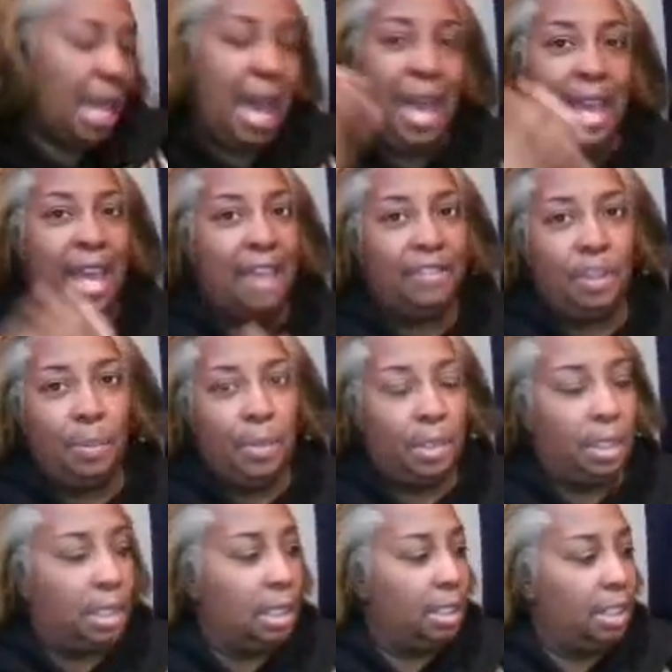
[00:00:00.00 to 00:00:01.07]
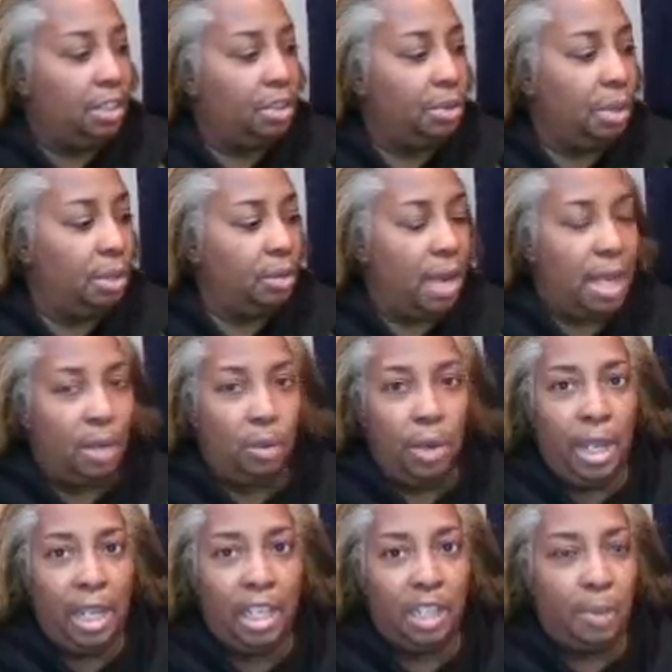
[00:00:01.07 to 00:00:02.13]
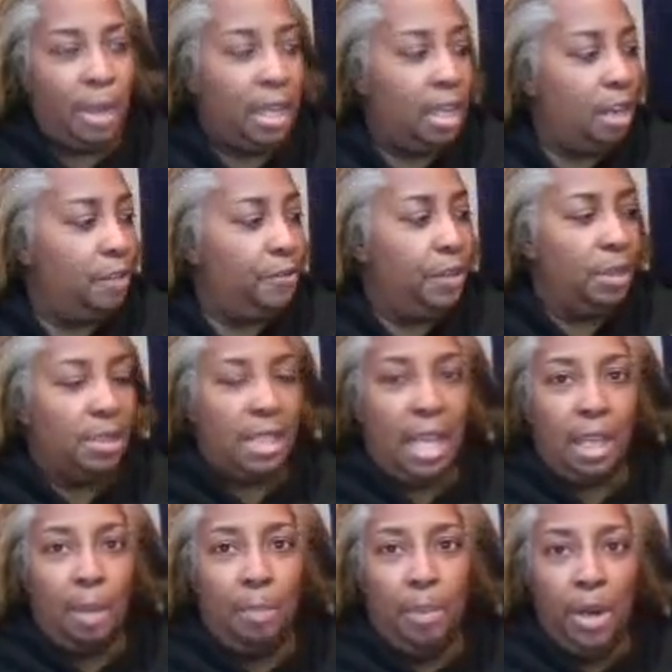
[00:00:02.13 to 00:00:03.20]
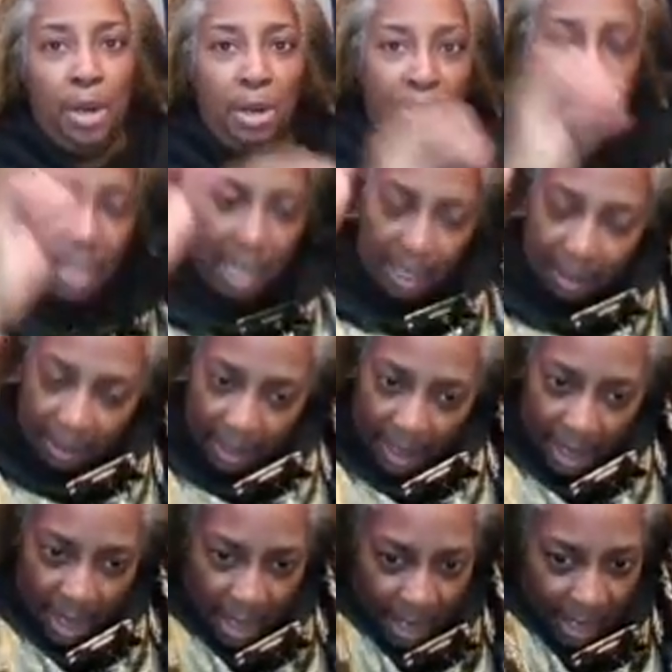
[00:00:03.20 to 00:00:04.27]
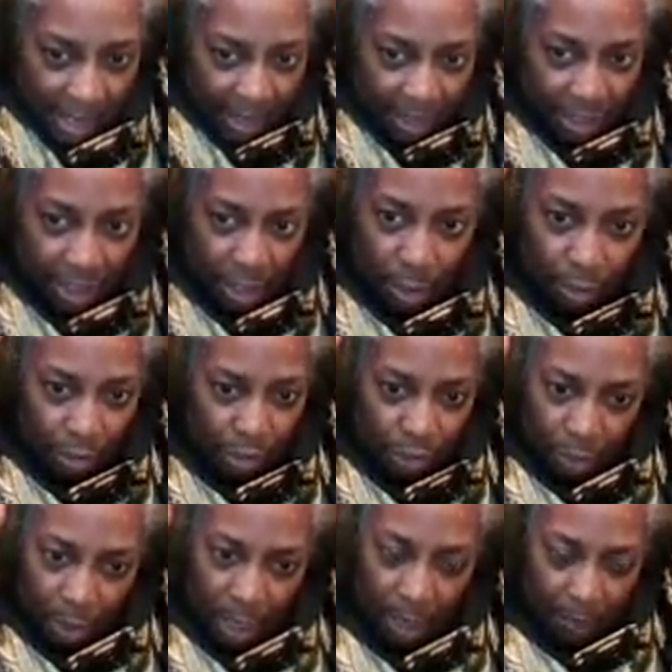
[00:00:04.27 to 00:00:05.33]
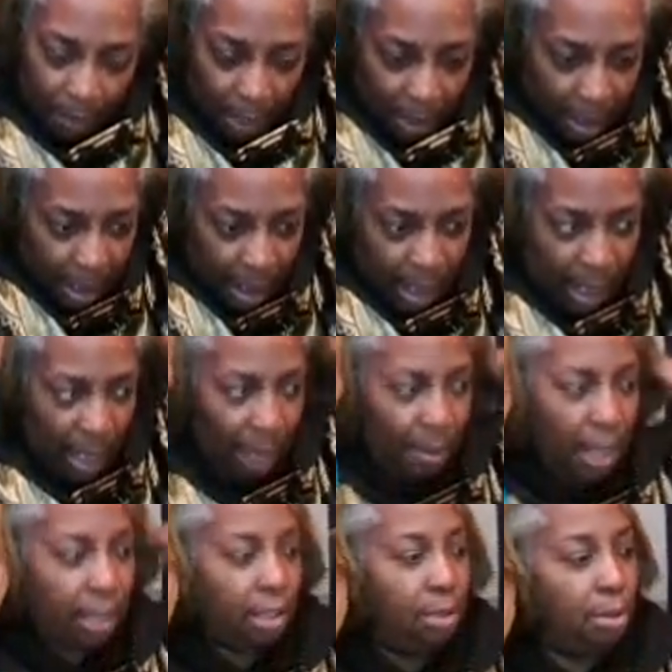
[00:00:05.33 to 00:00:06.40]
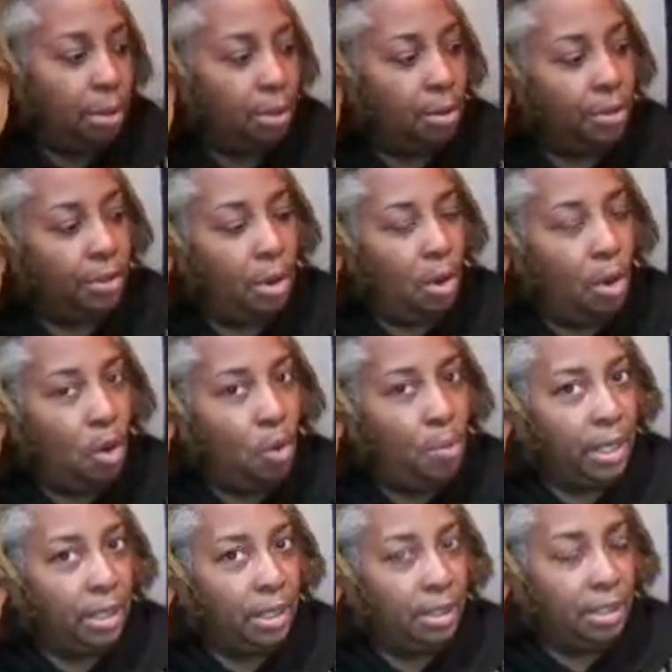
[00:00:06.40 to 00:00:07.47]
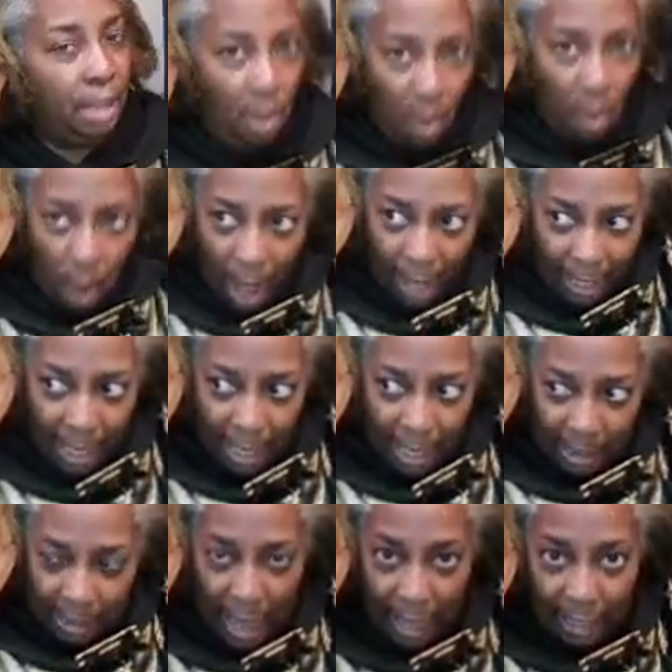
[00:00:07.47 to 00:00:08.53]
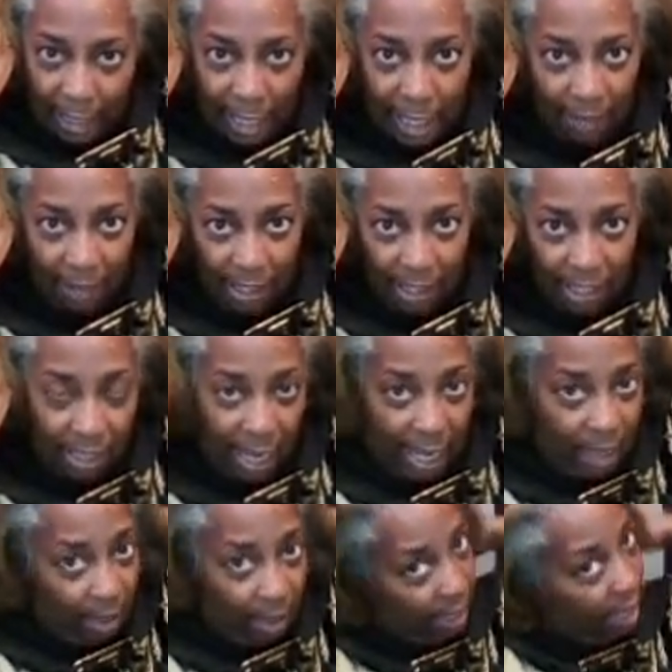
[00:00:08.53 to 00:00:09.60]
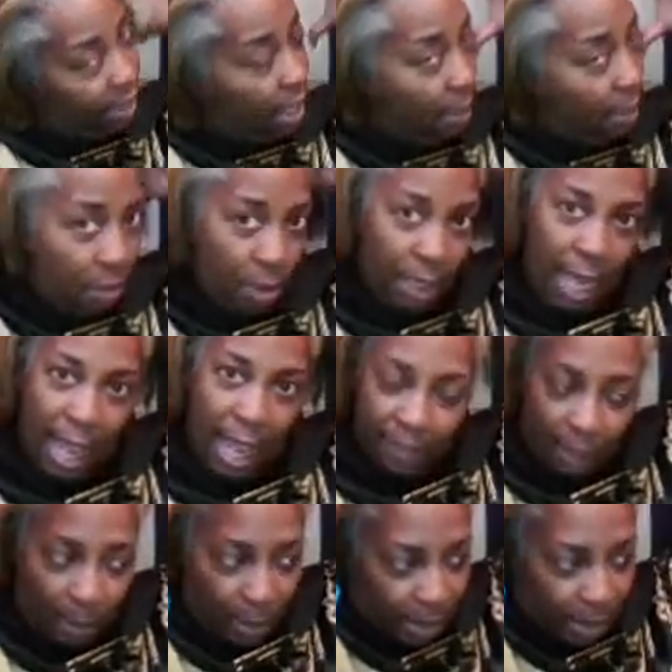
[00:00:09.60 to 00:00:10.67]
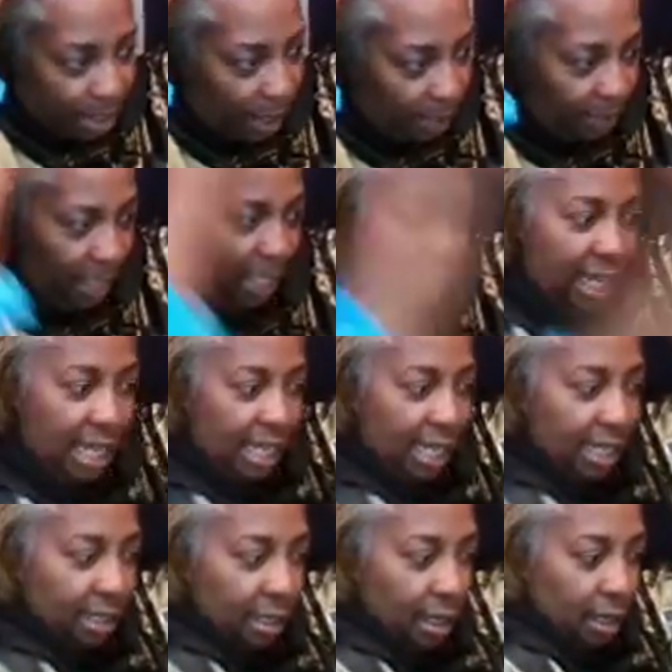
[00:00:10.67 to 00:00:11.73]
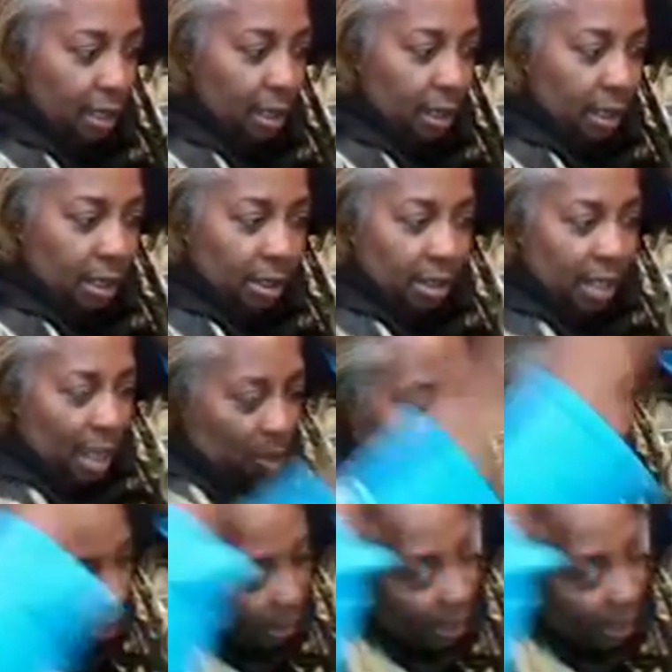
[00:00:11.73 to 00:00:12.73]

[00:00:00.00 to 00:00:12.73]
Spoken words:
I have to put the conditioner in right away because my hair feels like a bird's nest. It's so stripped and my cuticles are open, so I can't even detangle it at that point. I have to put something in it that will